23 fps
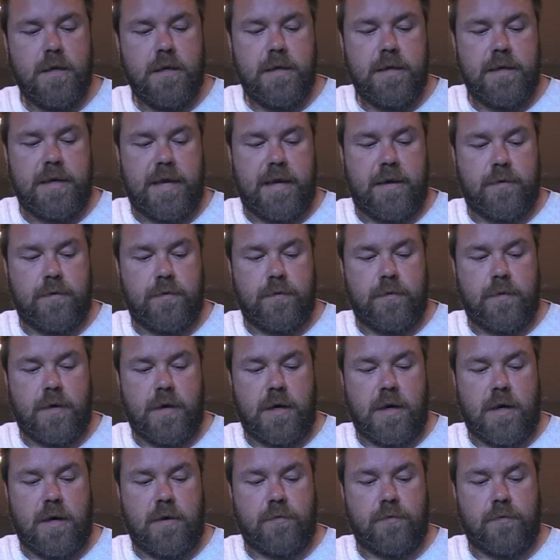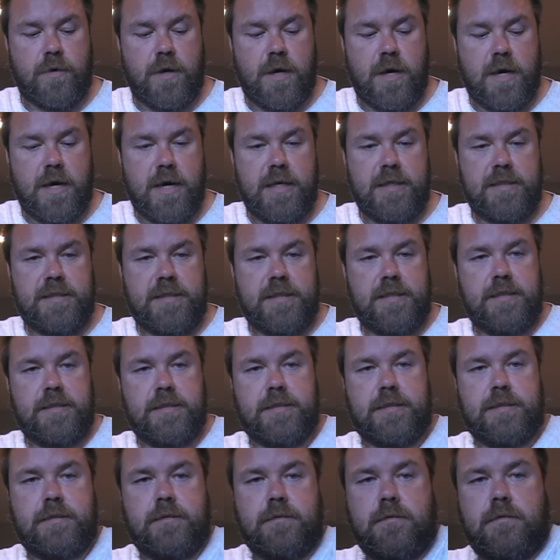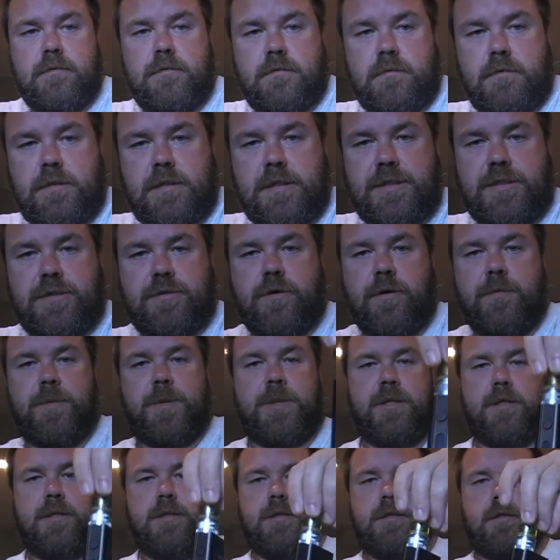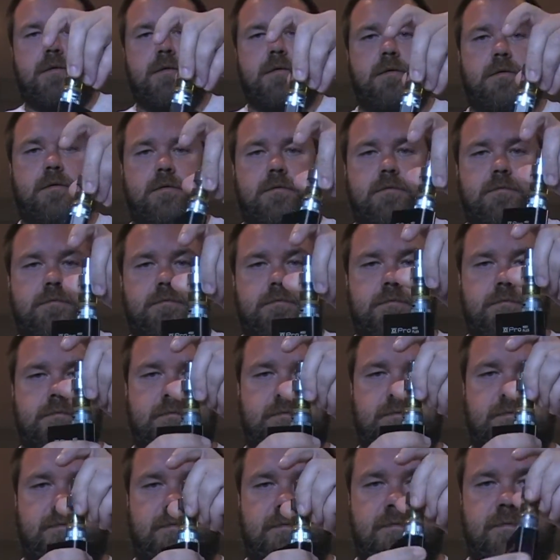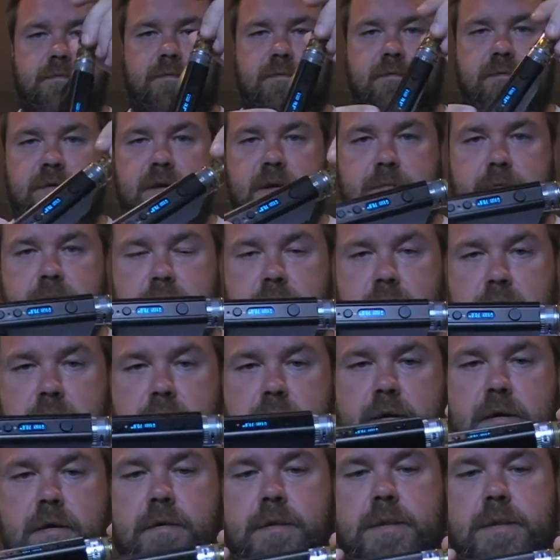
Now, Arise's description, so vaping it here.